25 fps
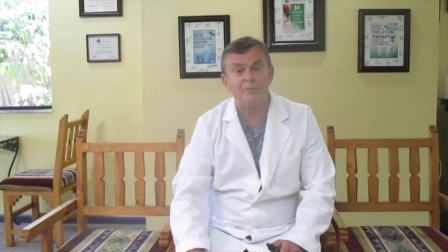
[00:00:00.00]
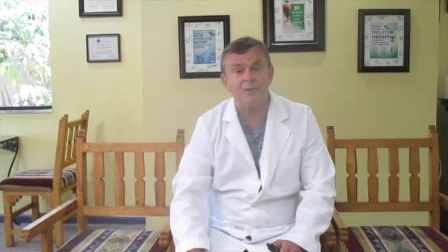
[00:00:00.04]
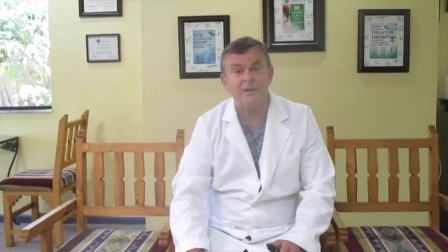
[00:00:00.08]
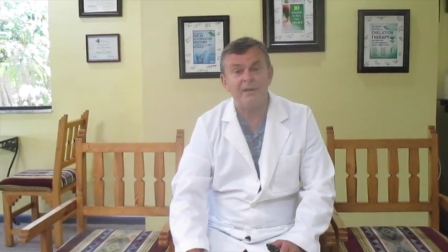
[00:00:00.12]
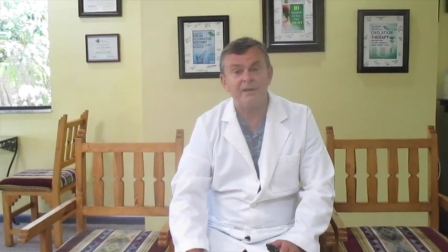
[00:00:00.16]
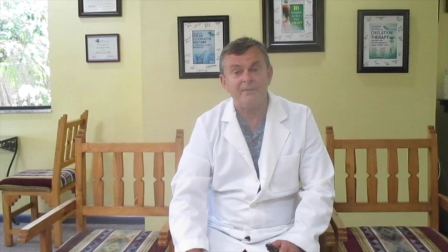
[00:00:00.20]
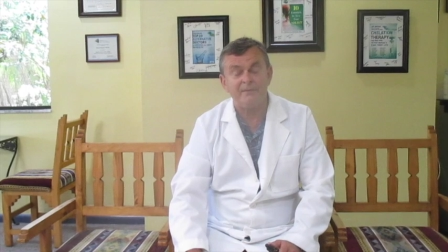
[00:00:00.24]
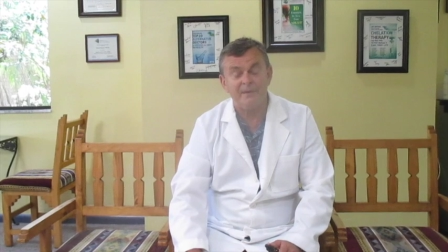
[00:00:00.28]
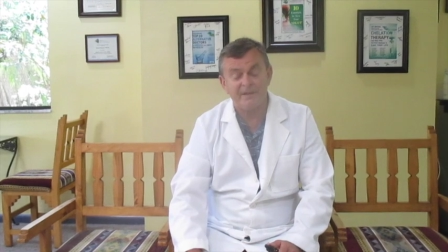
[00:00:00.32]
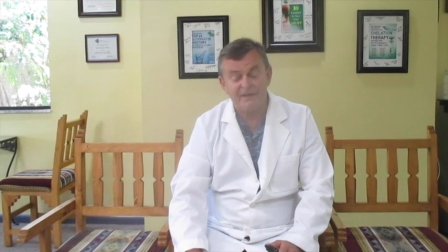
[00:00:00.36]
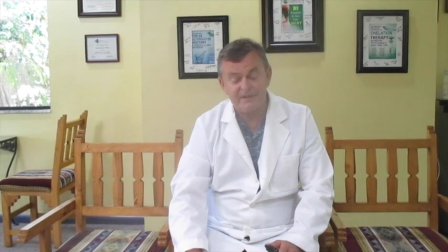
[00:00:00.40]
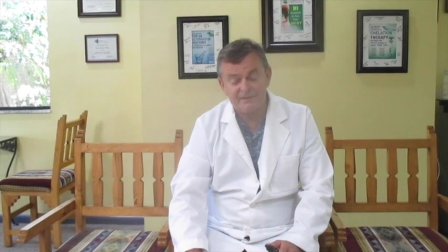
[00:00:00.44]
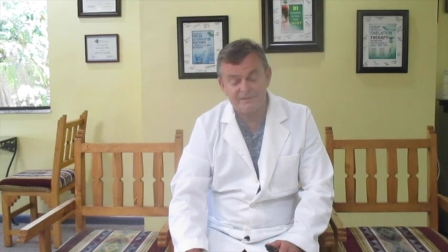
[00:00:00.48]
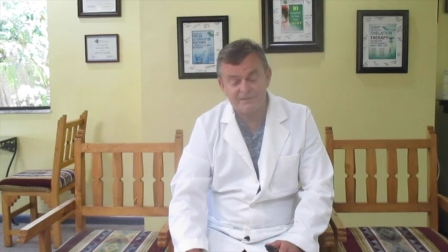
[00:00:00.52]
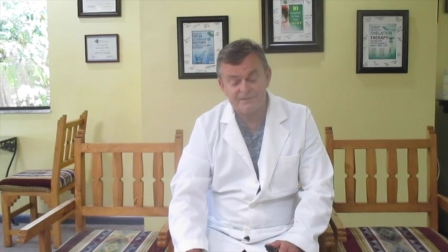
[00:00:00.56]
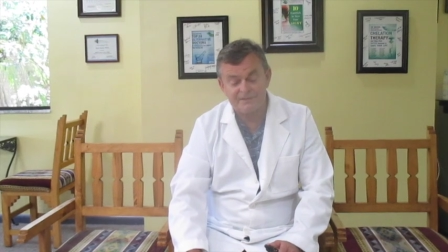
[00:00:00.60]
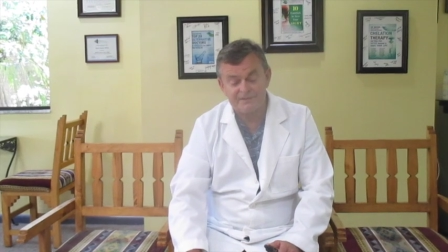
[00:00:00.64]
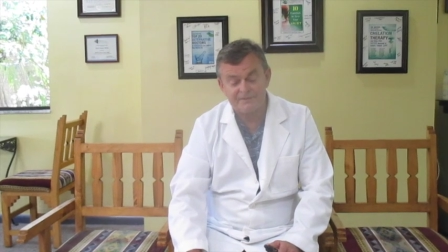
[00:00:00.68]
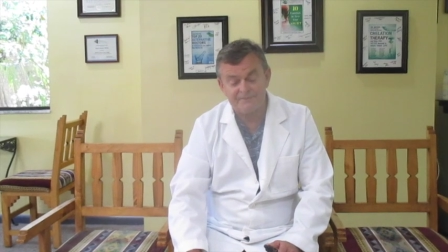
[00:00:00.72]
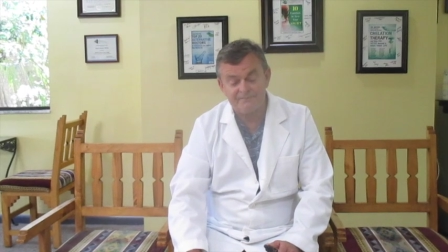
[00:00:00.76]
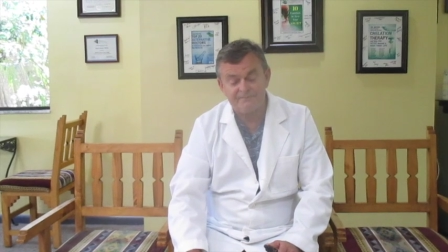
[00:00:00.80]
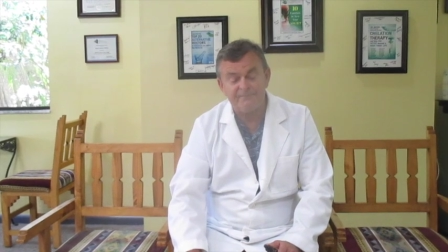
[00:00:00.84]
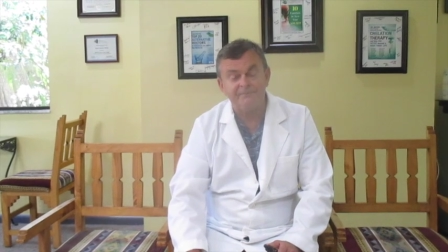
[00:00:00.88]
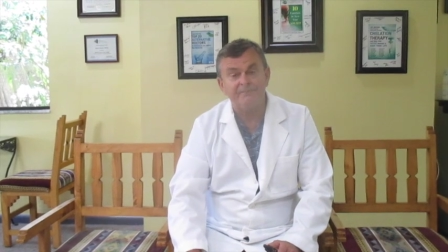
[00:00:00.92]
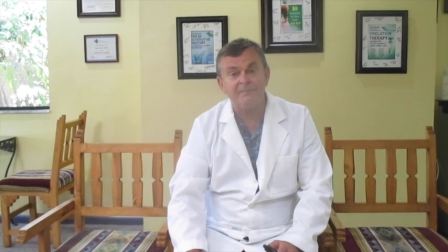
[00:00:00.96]
20 minutes,
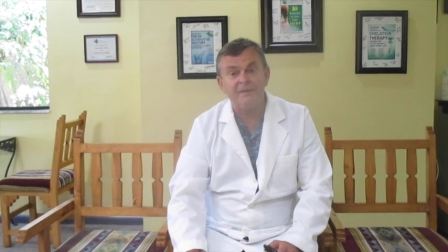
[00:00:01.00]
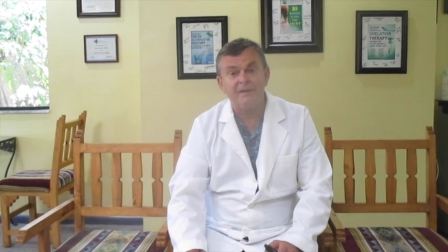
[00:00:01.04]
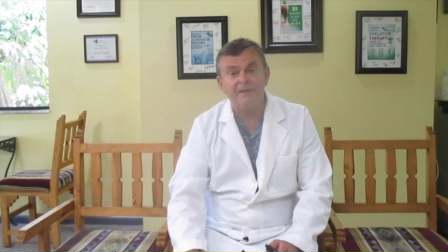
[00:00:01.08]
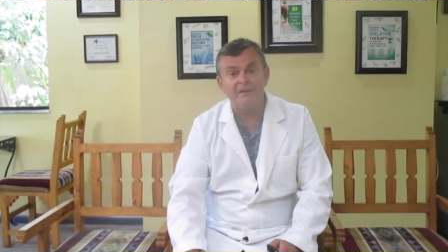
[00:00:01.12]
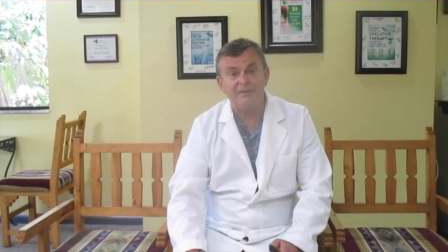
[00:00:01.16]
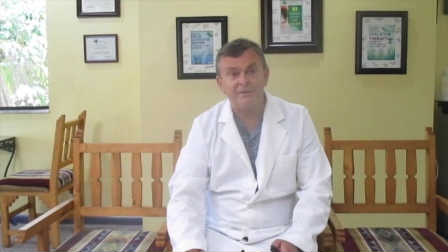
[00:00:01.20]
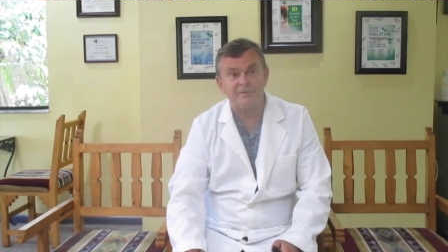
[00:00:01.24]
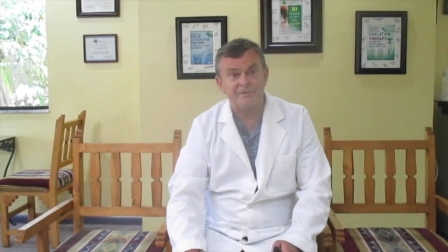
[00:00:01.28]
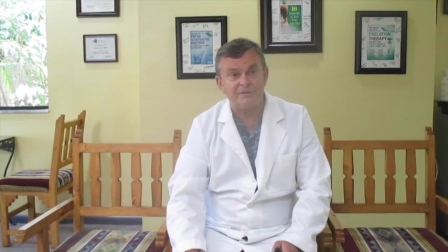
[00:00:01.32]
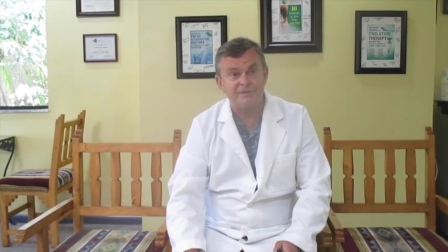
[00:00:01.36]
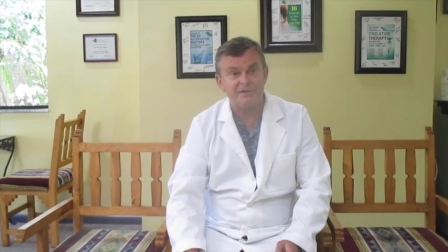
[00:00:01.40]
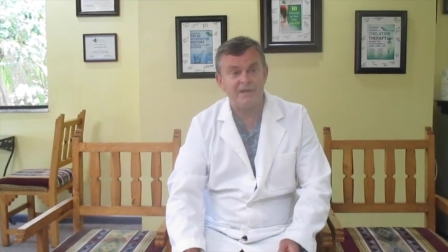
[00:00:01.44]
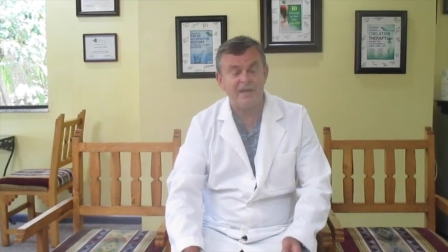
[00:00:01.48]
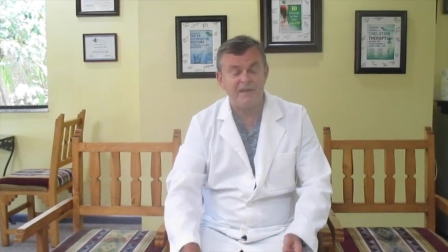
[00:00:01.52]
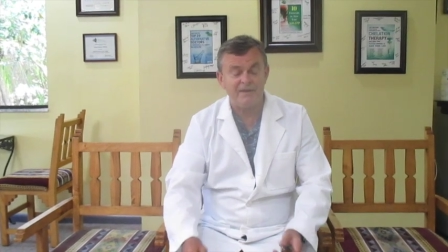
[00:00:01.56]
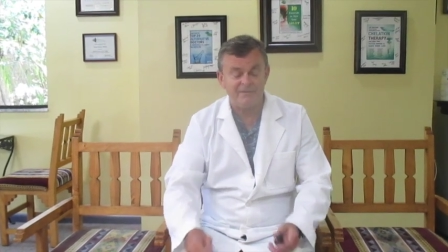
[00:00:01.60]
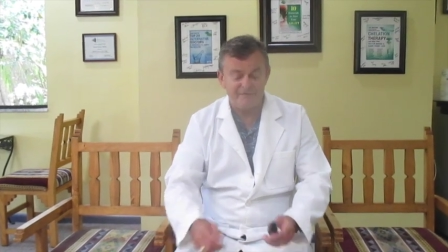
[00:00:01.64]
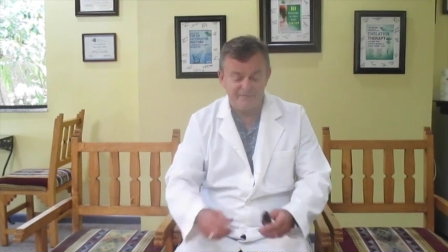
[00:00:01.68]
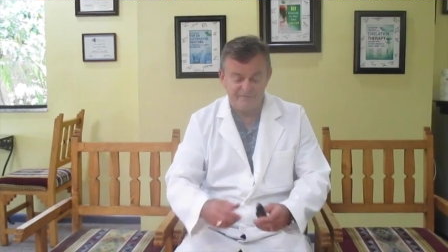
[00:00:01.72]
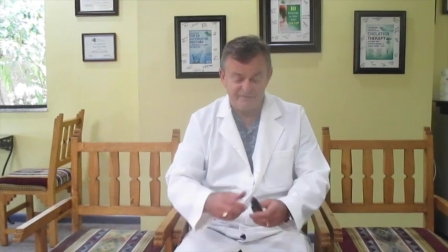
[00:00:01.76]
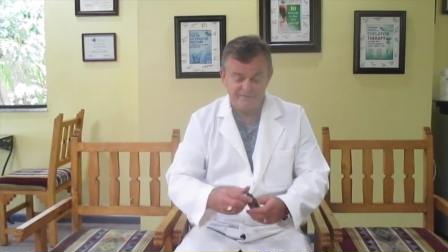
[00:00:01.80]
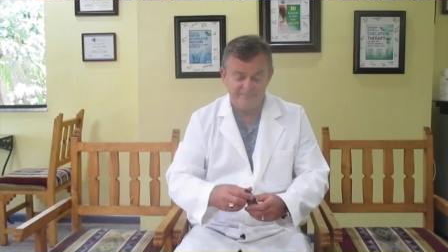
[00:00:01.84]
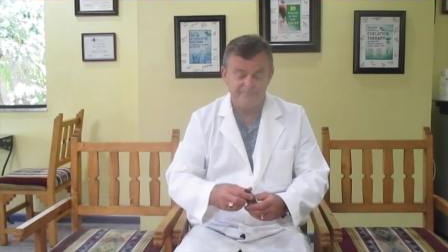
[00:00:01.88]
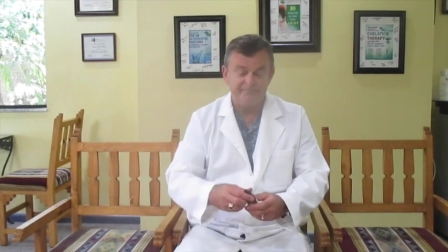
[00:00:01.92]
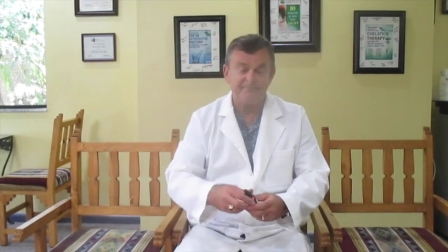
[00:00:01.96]
you're safe.